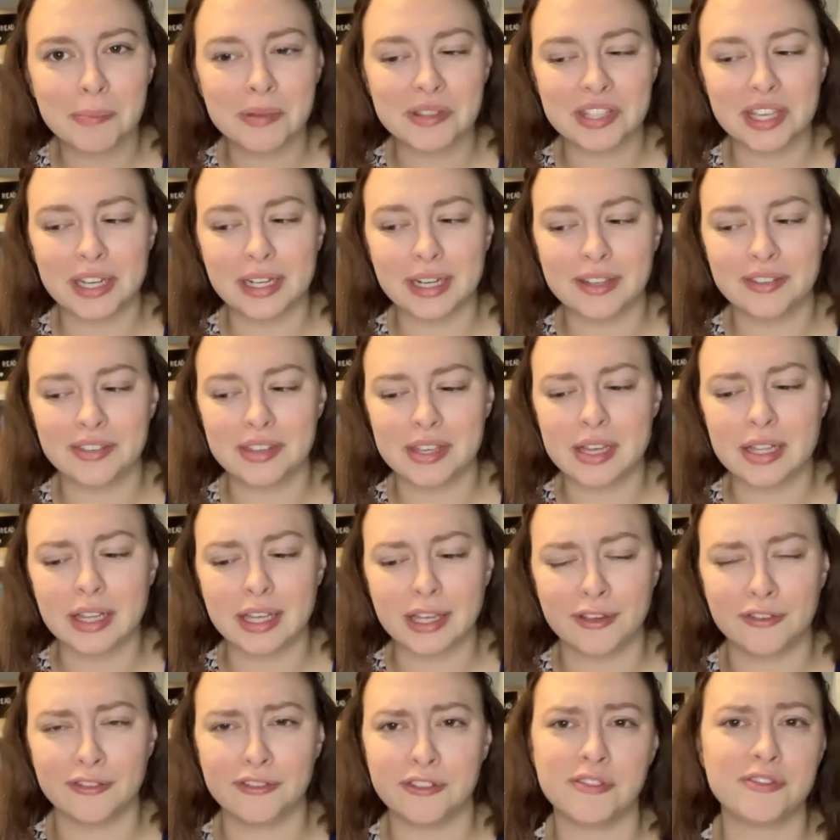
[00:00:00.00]
but then I think
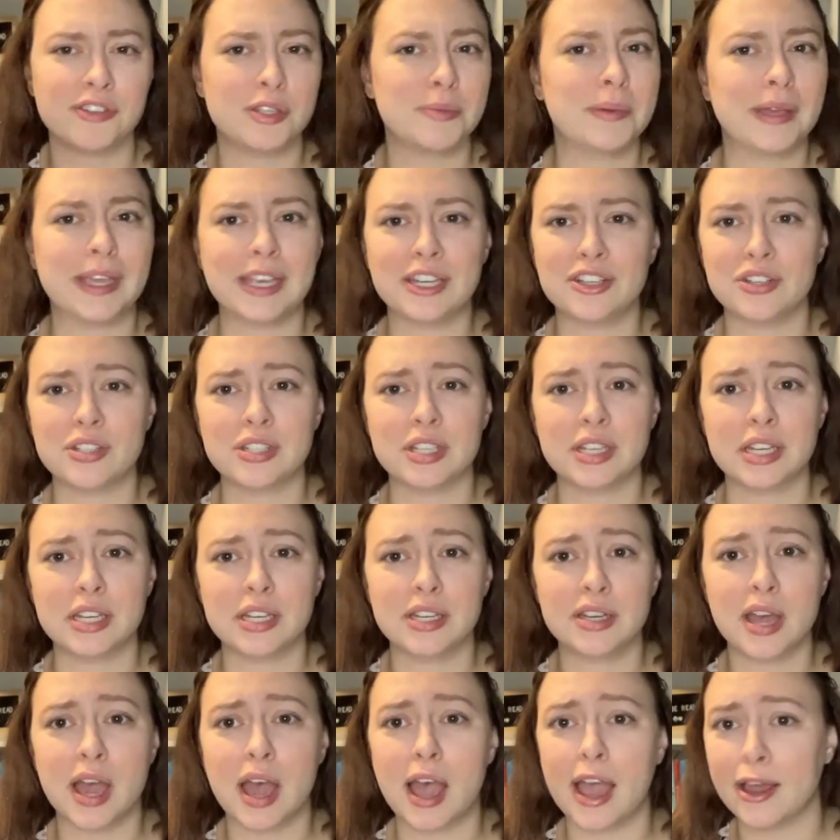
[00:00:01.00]
like 50 pages
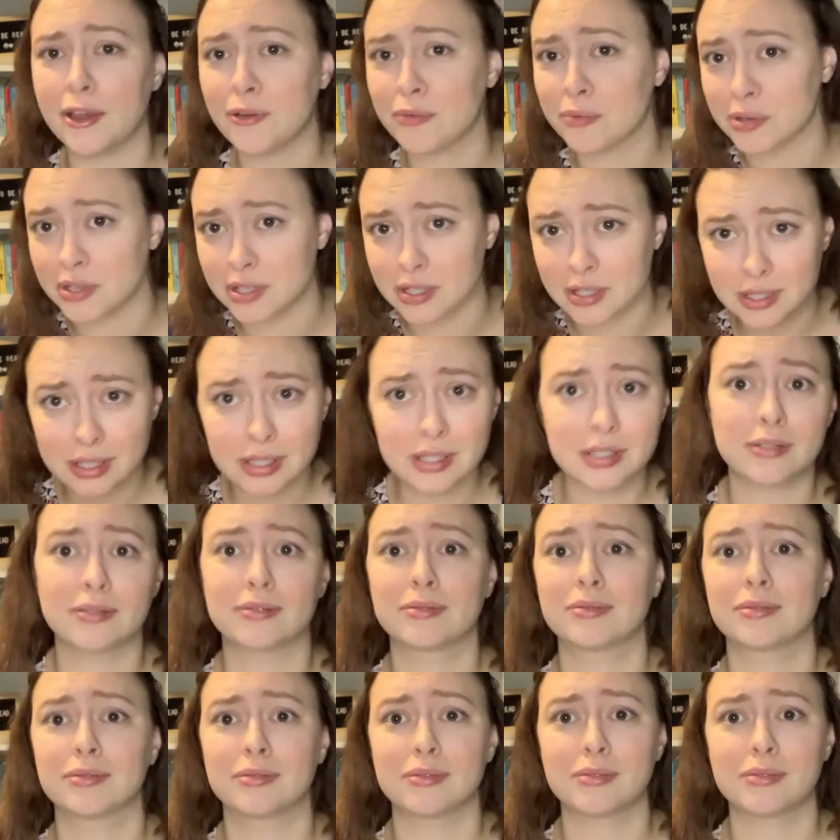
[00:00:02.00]
in, I was